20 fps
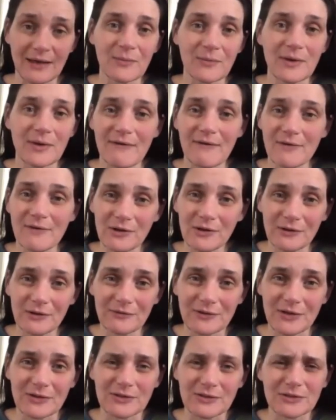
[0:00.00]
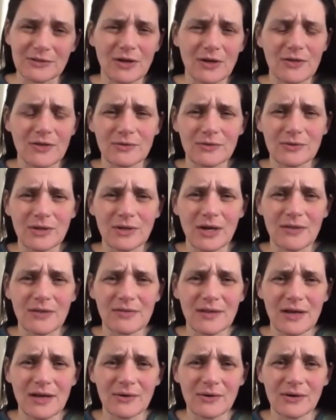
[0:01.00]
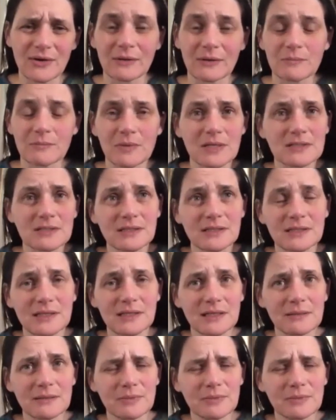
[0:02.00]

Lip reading: We have all of those, although not in that order. B, C, D,